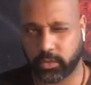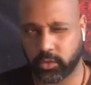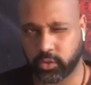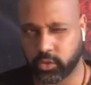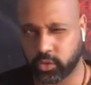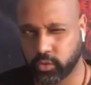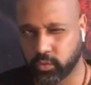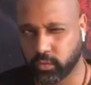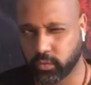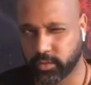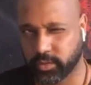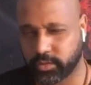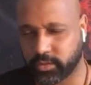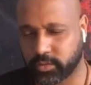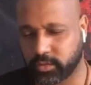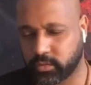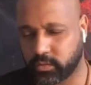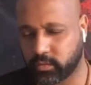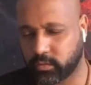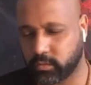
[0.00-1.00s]

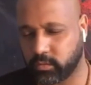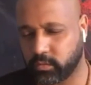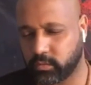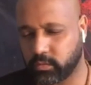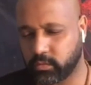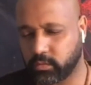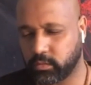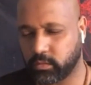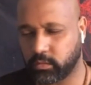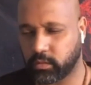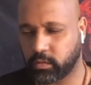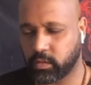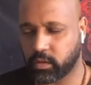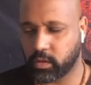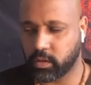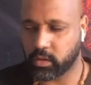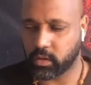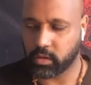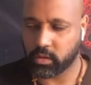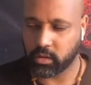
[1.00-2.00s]
use
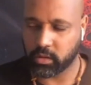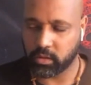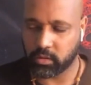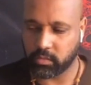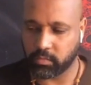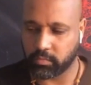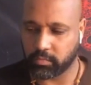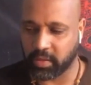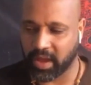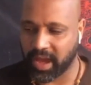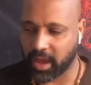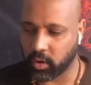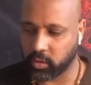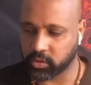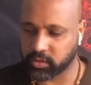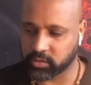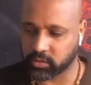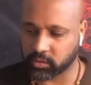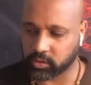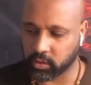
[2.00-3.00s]

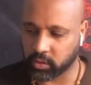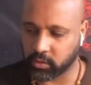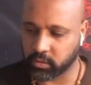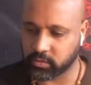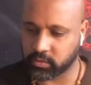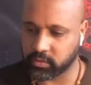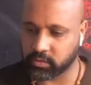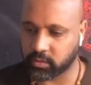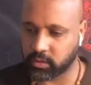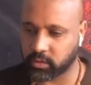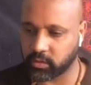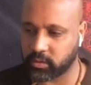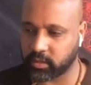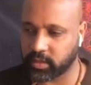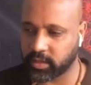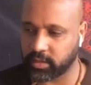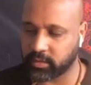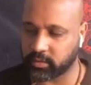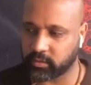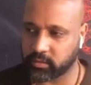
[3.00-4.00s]
powers and currents that are
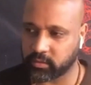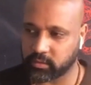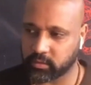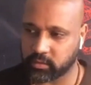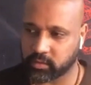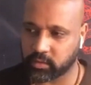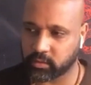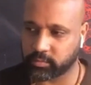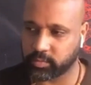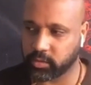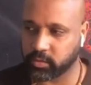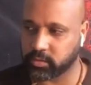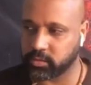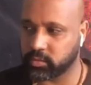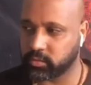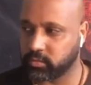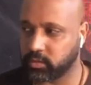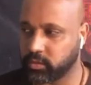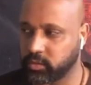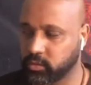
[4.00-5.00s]
not supposed
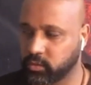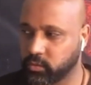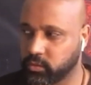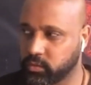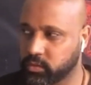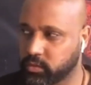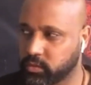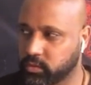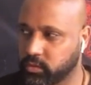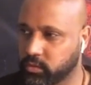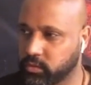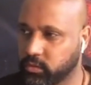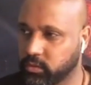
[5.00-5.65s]
to be used